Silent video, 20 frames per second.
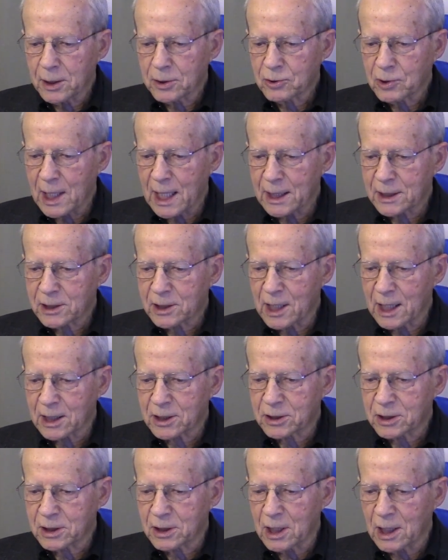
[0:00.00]
the
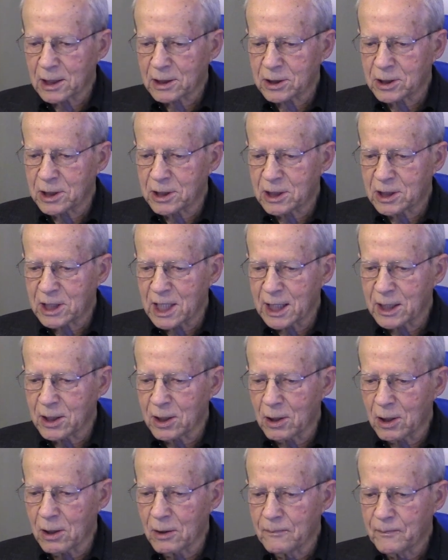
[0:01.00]
transduction
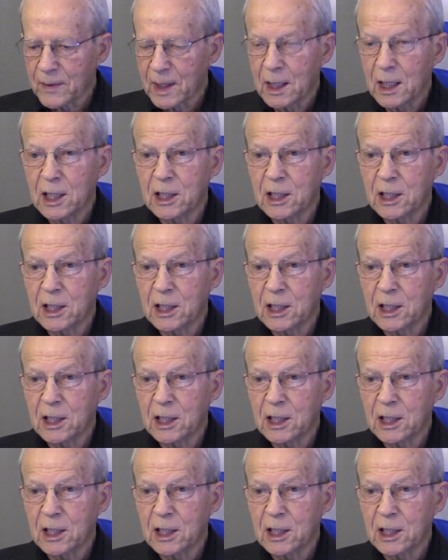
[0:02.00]
signal